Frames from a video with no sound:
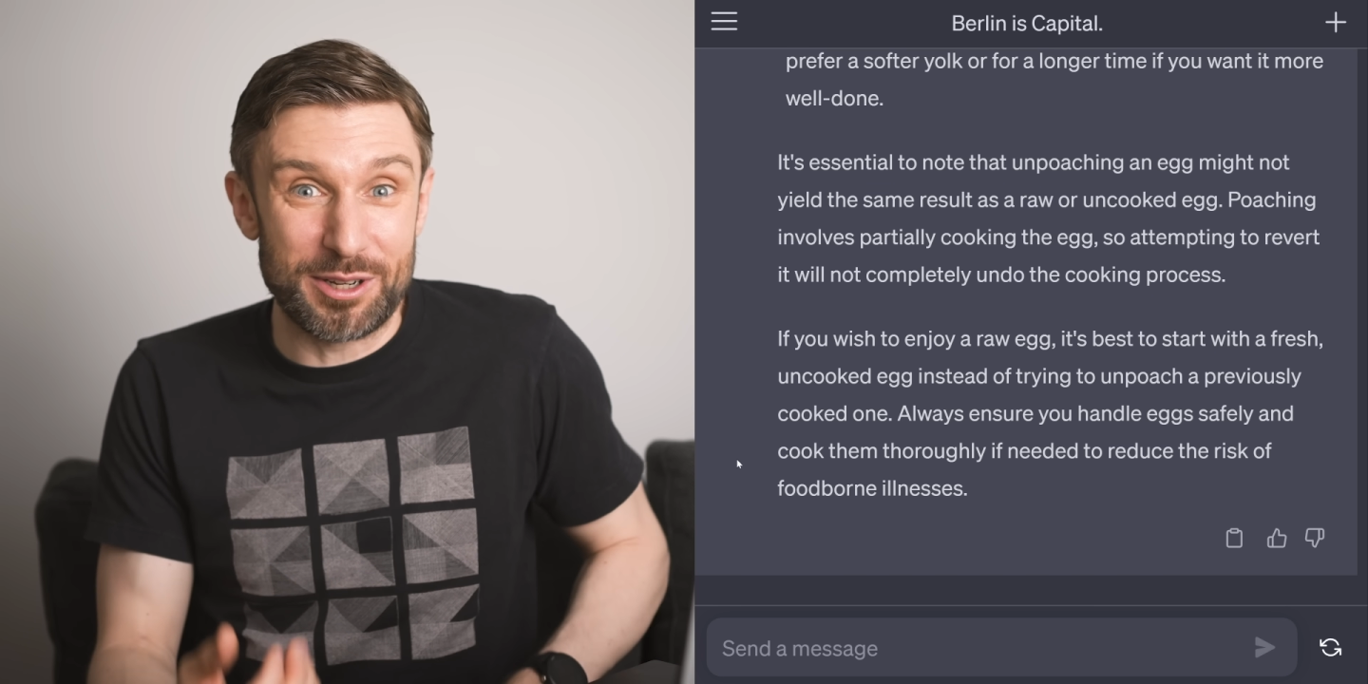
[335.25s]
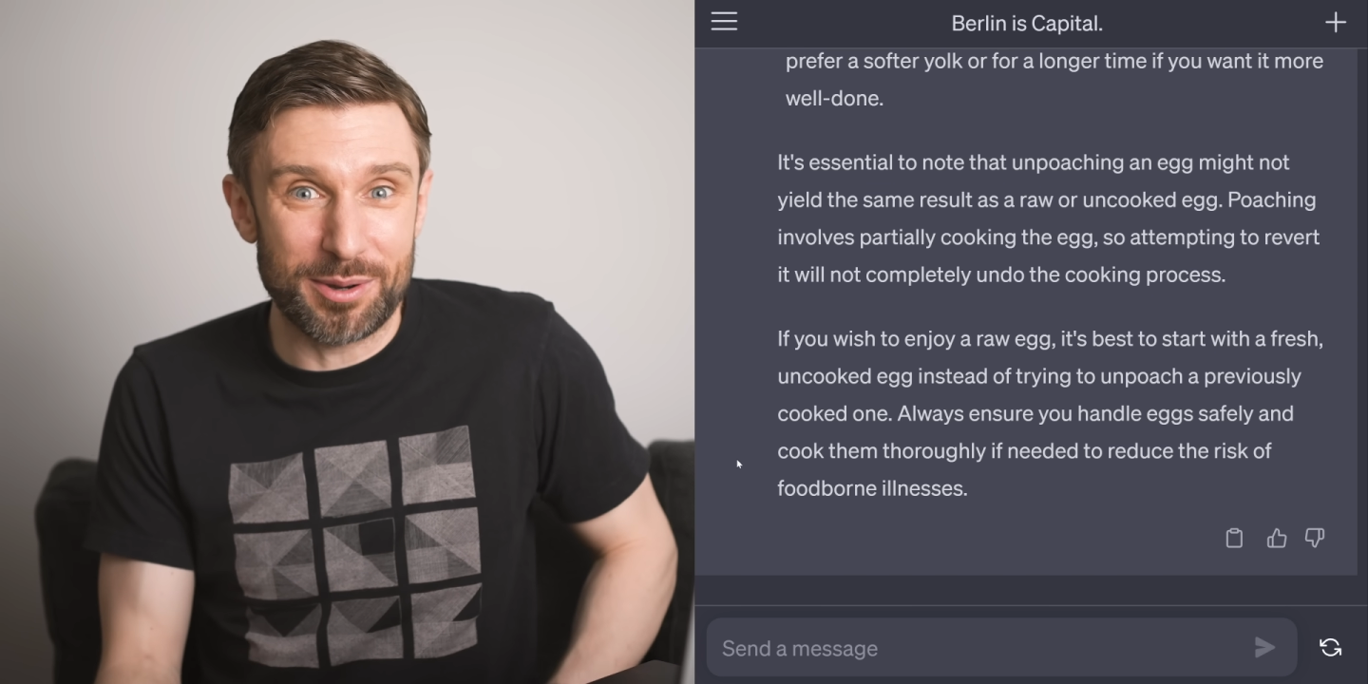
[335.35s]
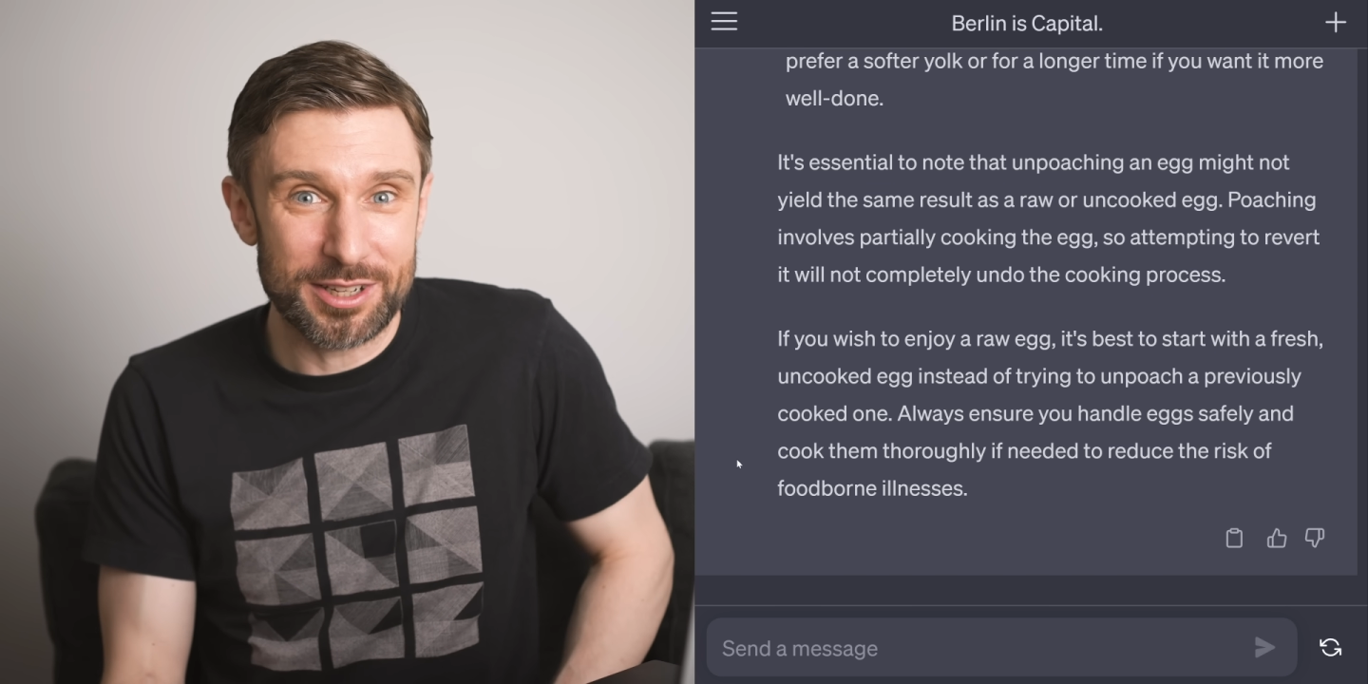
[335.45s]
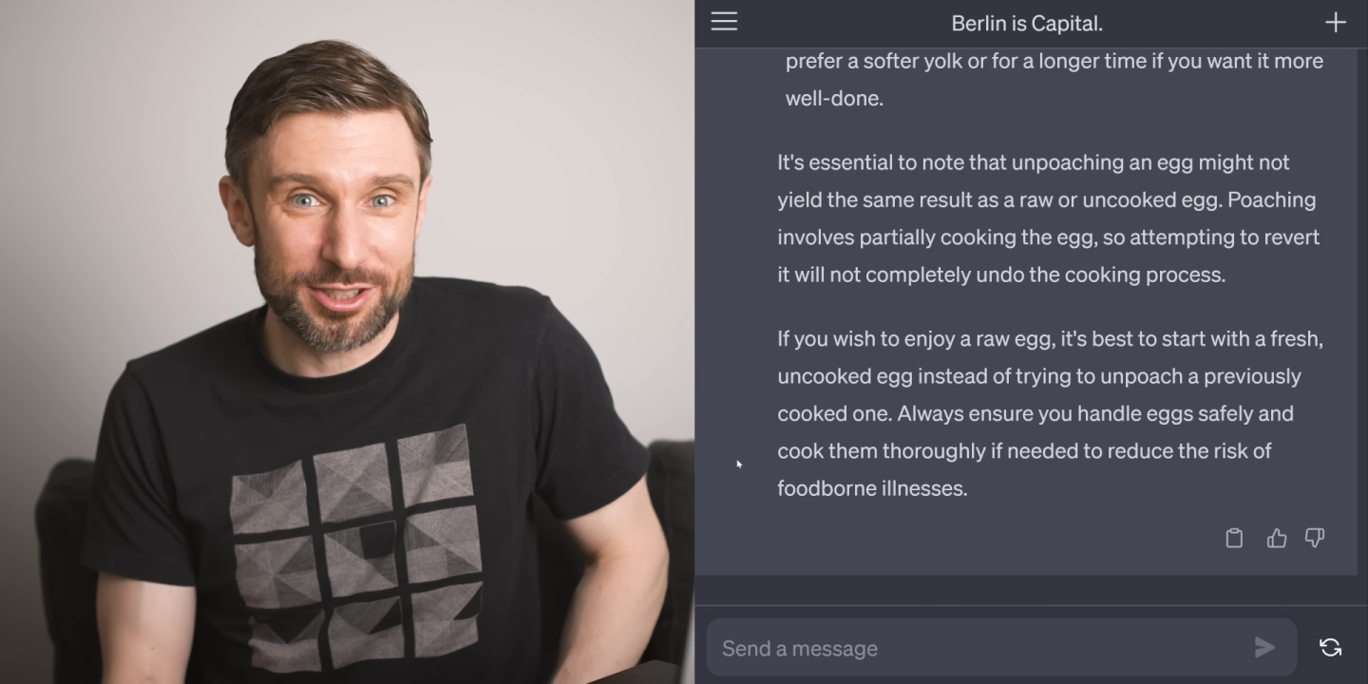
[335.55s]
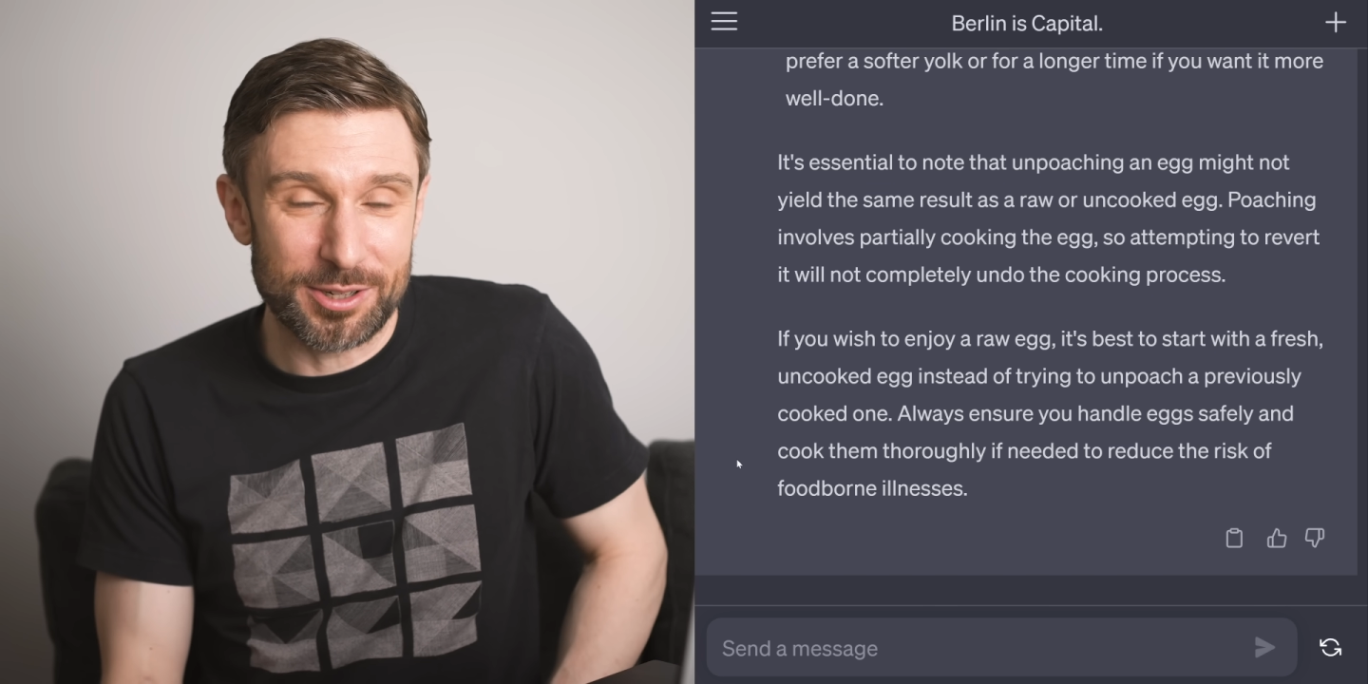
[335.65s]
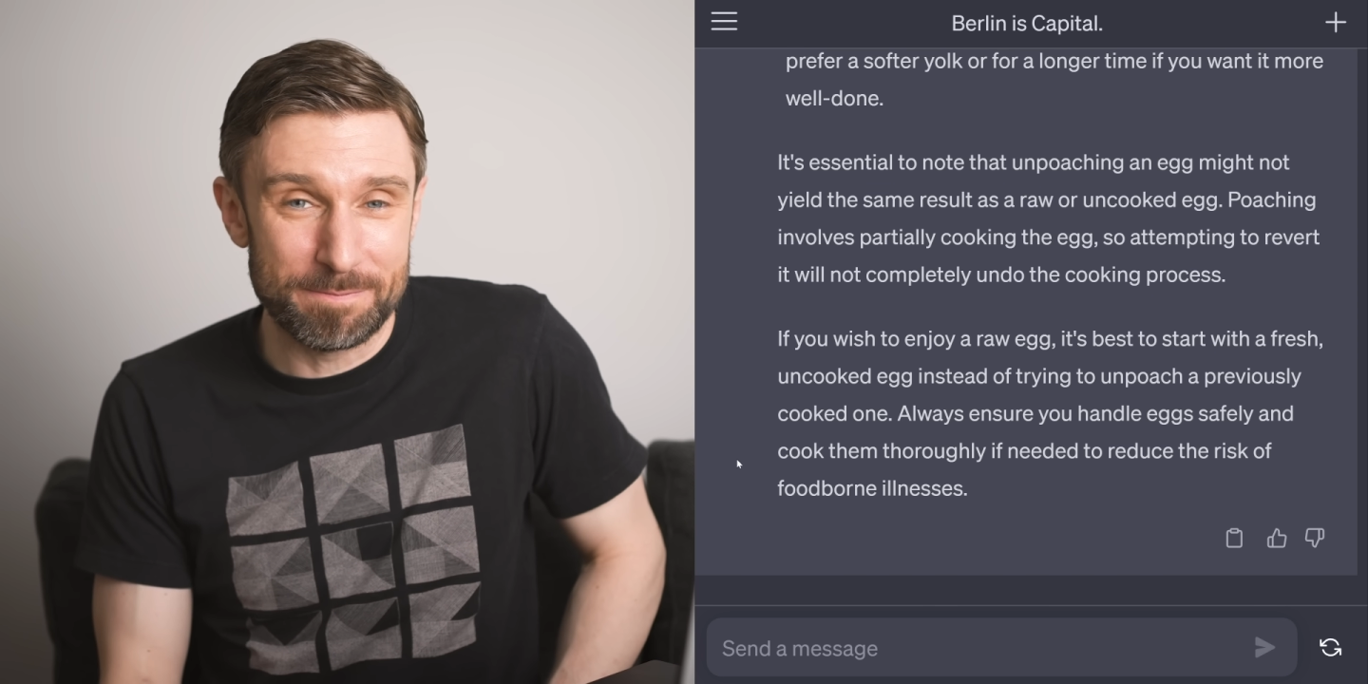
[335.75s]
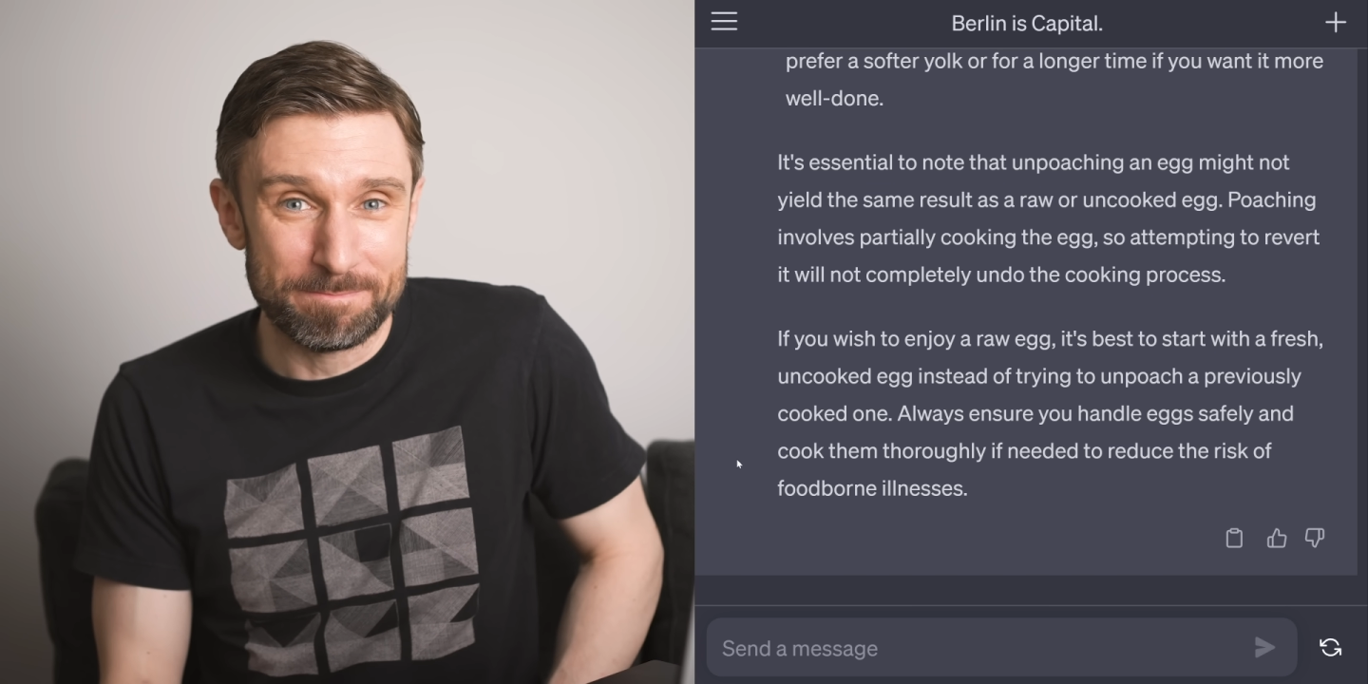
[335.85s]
question.